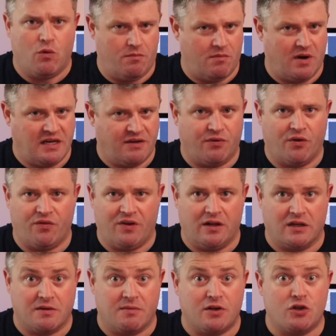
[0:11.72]
one might have
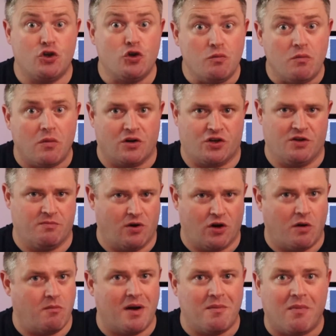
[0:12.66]
revealed a bit too much about
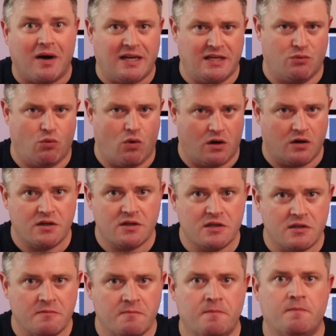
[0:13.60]
how my mind
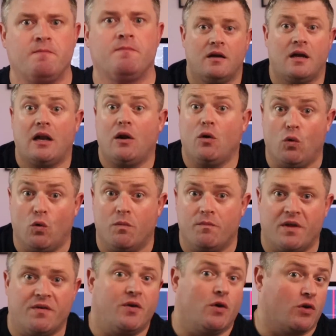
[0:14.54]
works. Hello,
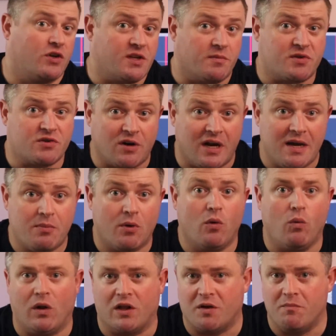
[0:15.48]
if you're a subscriber,
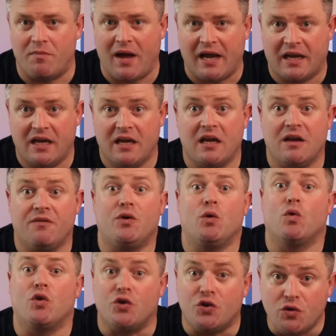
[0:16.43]
welcome back. If
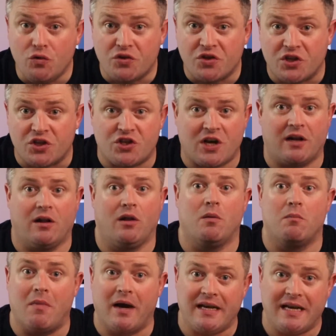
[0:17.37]
you are new to the channel,
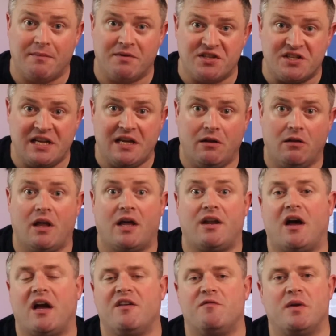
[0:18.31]
my name is Neil and
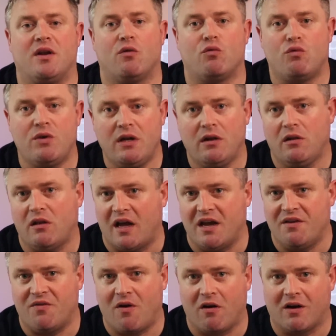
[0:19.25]
I have been a real
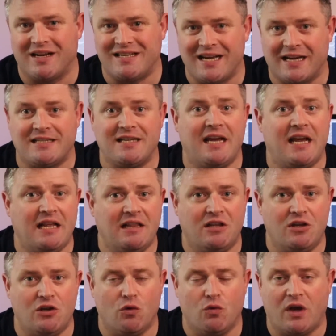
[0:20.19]
life architect in
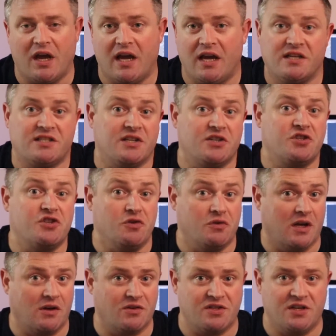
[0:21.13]
the UK since
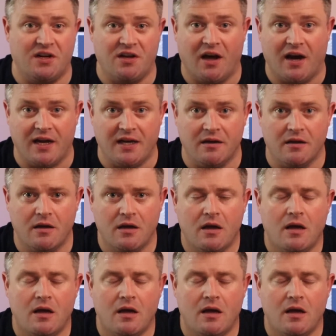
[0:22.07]
2009.